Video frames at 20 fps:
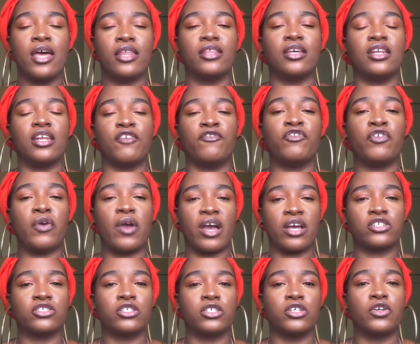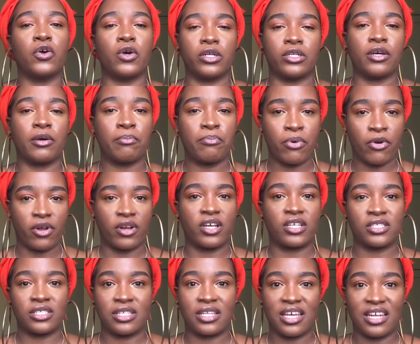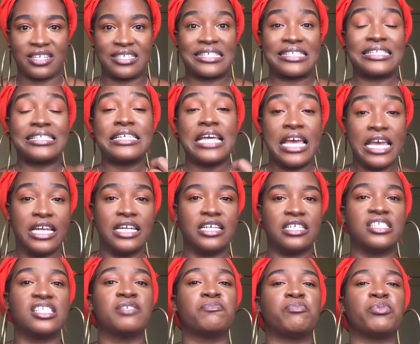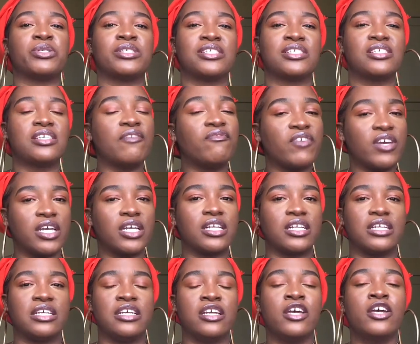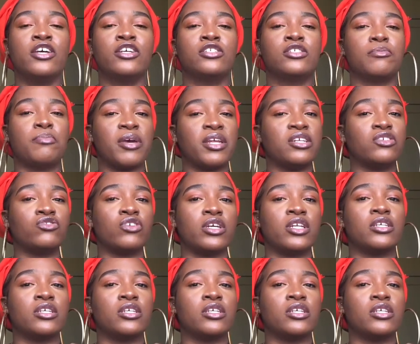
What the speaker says: than if you actually got a product that is tailored specifically to penetrate